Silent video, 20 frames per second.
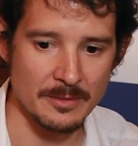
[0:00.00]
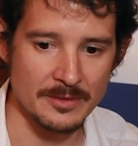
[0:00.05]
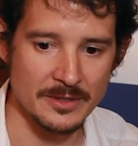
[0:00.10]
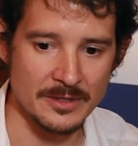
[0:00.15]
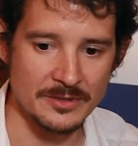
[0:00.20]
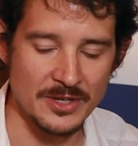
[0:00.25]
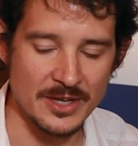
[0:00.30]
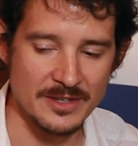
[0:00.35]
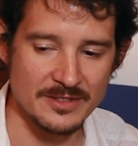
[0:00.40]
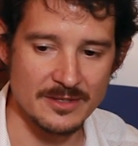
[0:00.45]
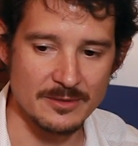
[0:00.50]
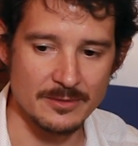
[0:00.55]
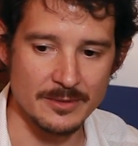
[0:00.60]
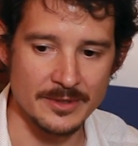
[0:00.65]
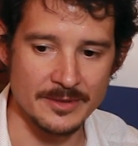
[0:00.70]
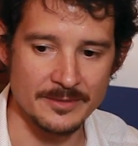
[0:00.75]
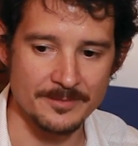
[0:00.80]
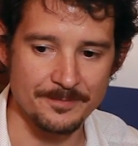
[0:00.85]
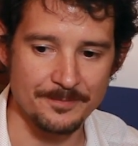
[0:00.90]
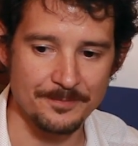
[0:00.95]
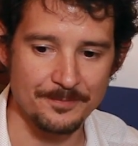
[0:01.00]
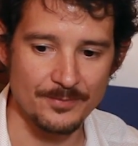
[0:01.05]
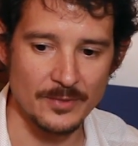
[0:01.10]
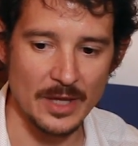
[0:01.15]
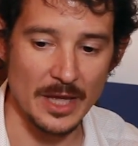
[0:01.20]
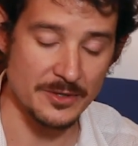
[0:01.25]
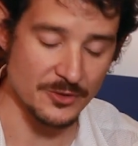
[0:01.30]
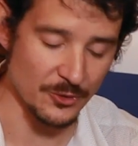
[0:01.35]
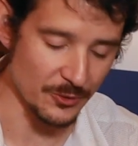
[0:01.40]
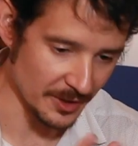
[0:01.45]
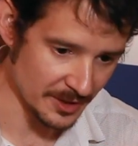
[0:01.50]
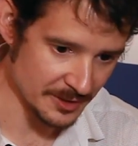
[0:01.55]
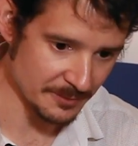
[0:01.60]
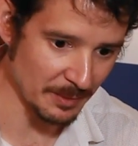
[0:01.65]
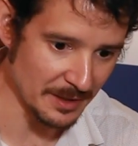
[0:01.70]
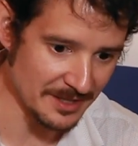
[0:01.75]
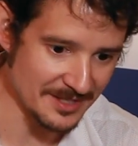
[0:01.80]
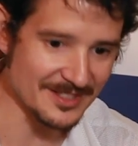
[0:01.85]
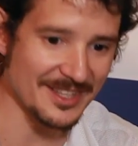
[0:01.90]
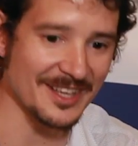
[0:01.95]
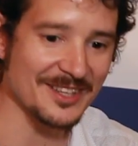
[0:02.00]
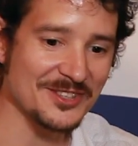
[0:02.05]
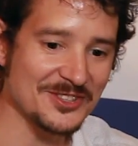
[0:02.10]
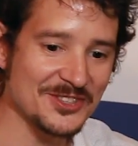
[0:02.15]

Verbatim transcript: the tacit one. Sorry, explicit than the